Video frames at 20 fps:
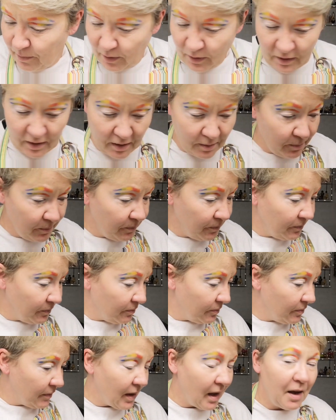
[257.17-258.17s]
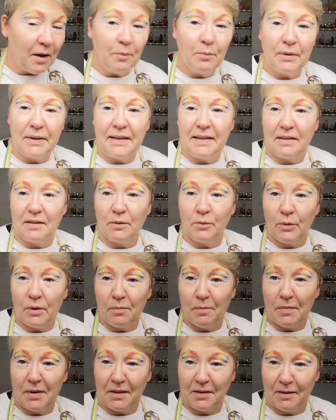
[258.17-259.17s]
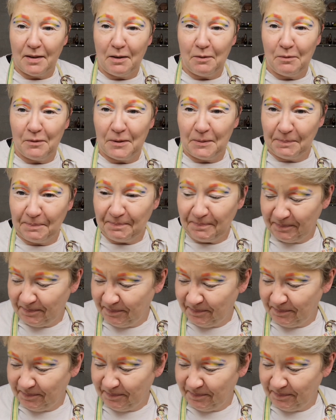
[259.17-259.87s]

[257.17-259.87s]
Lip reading: But I'm pleased with myself